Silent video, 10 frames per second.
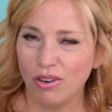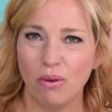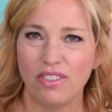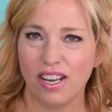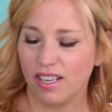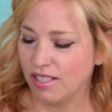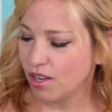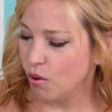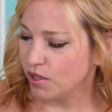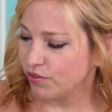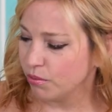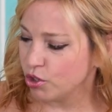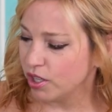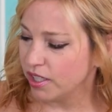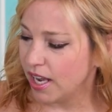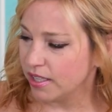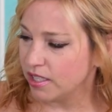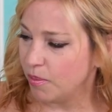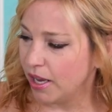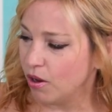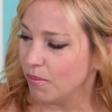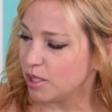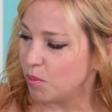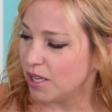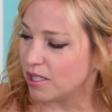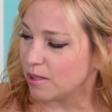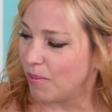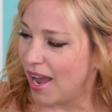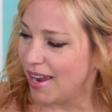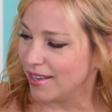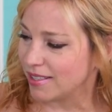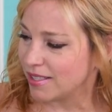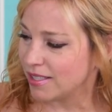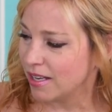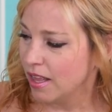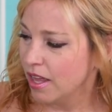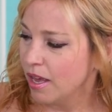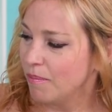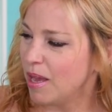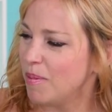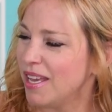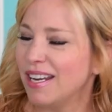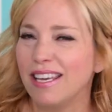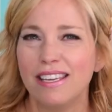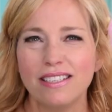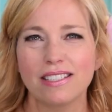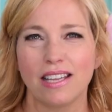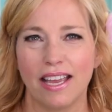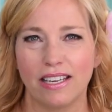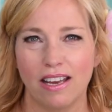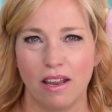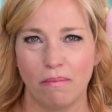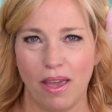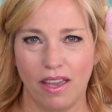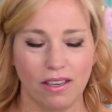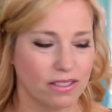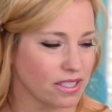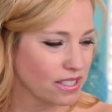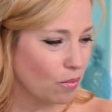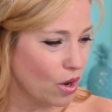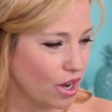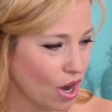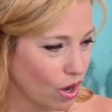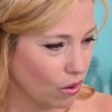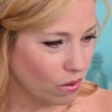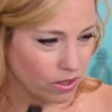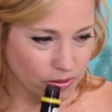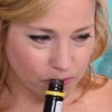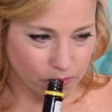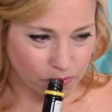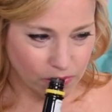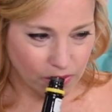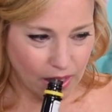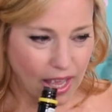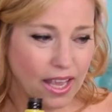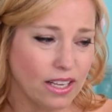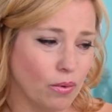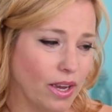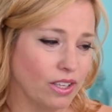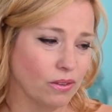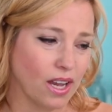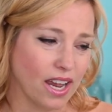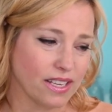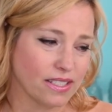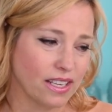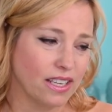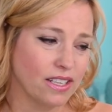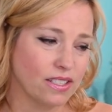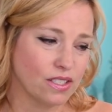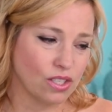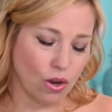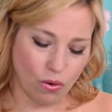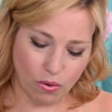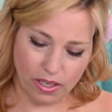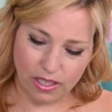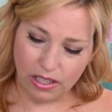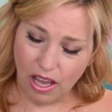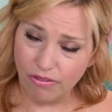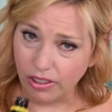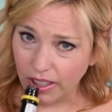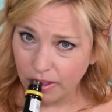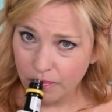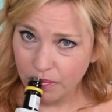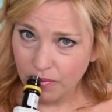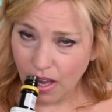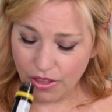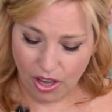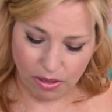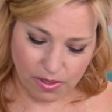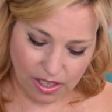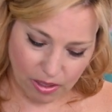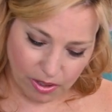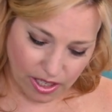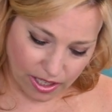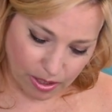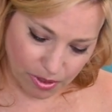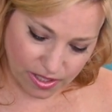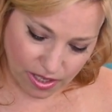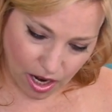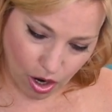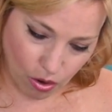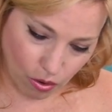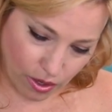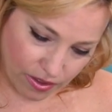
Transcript: know what that is. Oh, it's from Trinidad and Tobago. It must be a spice. Maybe it is like nutmeg. Does someone know? Anyway, you guys, it is so lovely. I thought it was gonna be yucky, but it's not. Oh, okay,